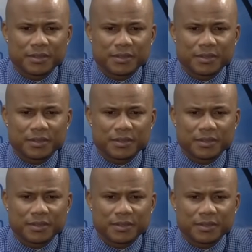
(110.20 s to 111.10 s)

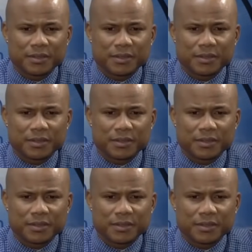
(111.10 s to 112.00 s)
well, I'm not one of
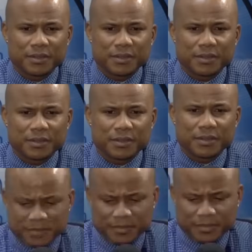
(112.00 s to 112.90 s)
those who believes that
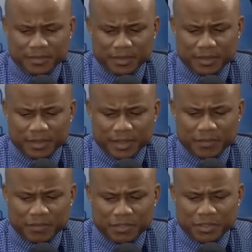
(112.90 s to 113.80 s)

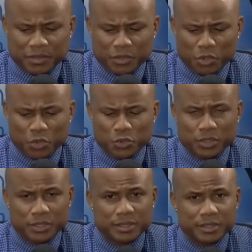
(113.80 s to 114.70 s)
everything
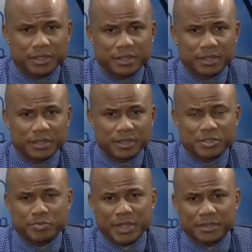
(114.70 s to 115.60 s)
old
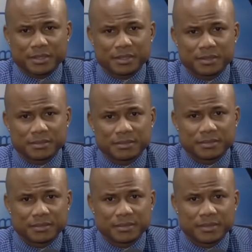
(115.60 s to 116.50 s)
is better.
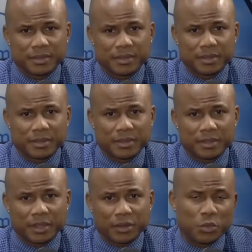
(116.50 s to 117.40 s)

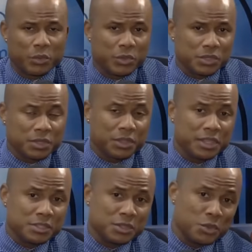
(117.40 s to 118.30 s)
And how we used to do
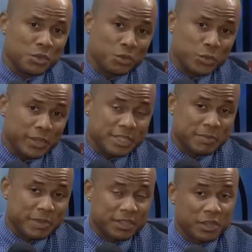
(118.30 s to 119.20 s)
things in the old way is
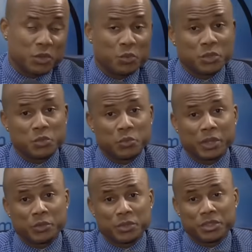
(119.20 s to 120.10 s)
better than how we
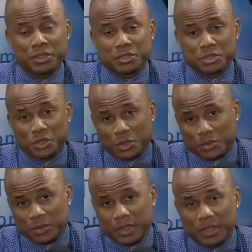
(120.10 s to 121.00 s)
are doing things
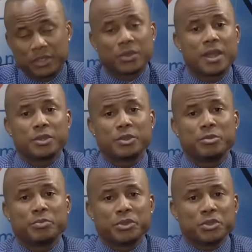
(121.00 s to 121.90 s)
now. You can't
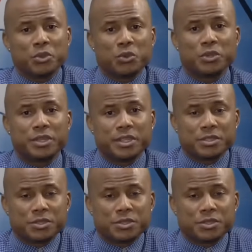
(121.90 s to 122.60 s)
compare the old days to